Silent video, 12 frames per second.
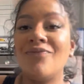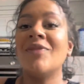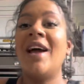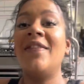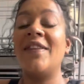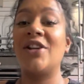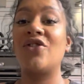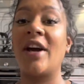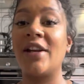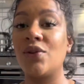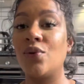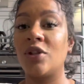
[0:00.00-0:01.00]
and they're trying
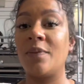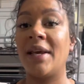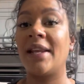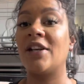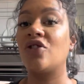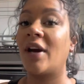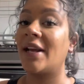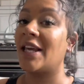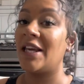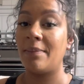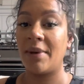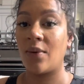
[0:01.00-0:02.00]
to talk to me and they're trying to
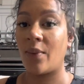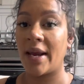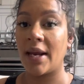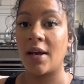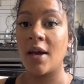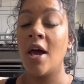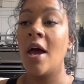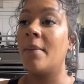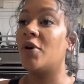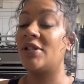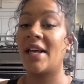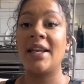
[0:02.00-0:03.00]
keep me awake
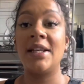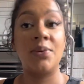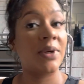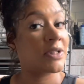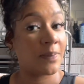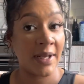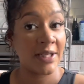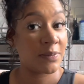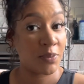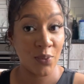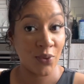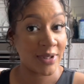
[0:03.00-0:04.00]
because they need to explain to
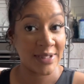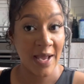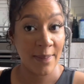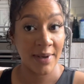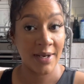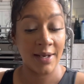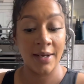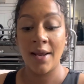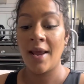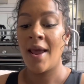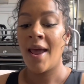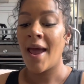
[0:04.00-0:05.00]
me what is happening.
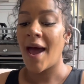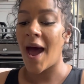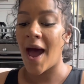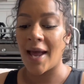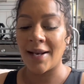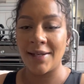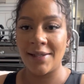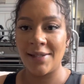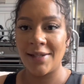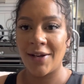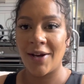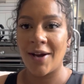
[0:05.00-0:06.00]
And
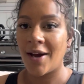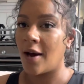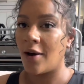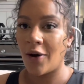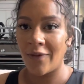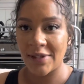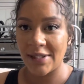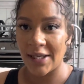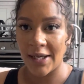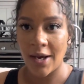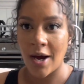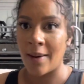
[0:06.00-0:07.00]

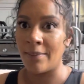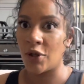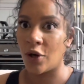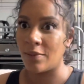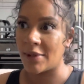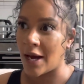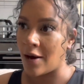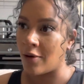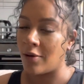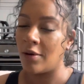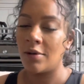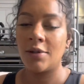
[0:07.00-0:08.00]
obviously I'm doped
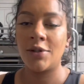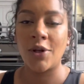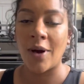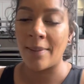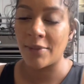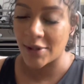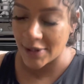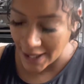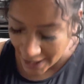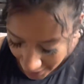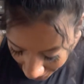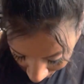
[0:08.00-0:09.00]
out, so I'm just
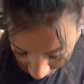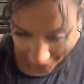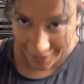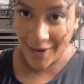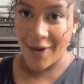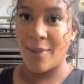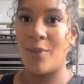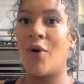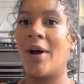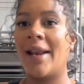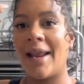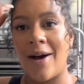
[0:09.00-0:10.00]
there like
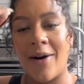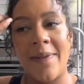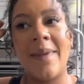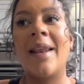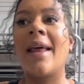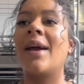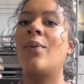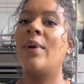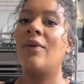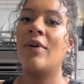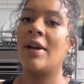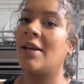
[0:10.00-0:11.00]
monging out, and they're like, we
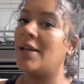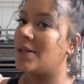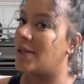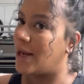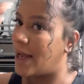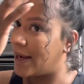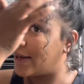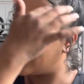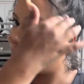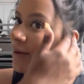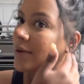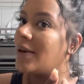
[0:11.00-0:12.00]
really need to like
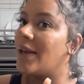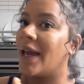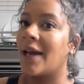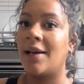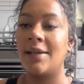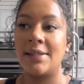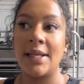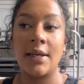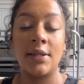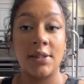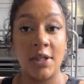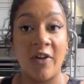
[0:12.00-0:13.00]
get consent
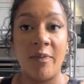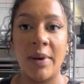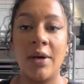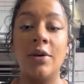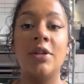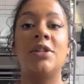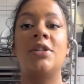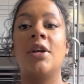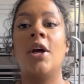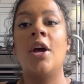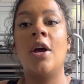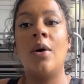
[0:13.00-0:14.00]
and stuff because
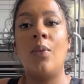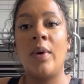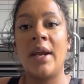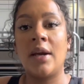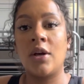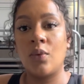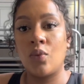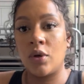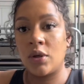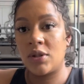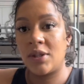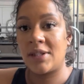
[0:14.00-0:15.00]
we're gonna
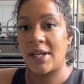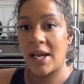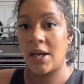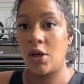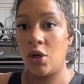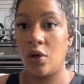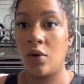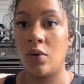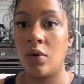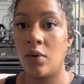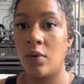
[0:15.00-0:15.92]
want to take you,